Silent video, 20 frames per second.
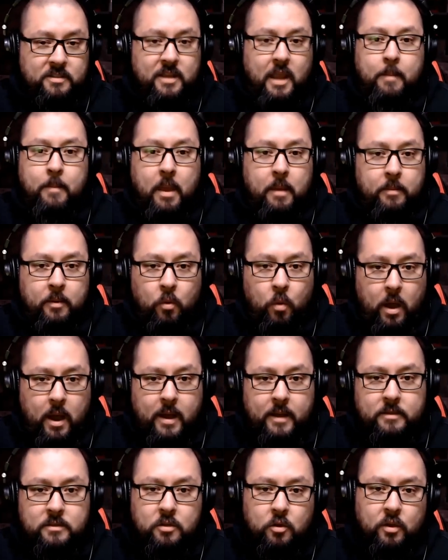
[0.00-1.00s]
same
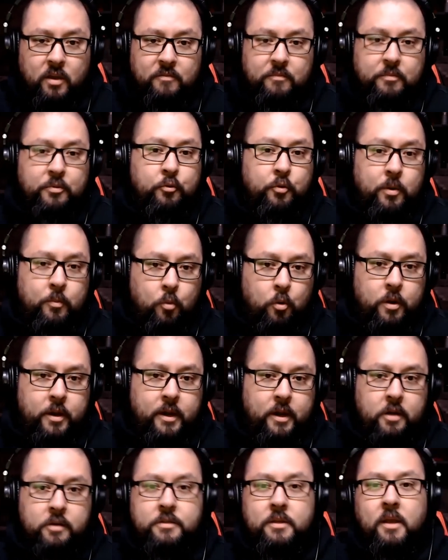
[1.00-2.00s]
APY, so give him 3 more
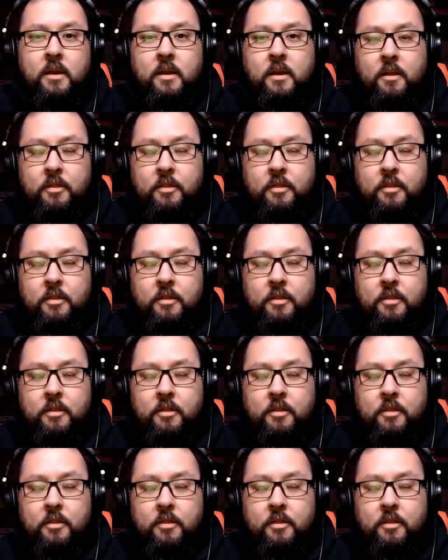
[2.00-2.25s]
years,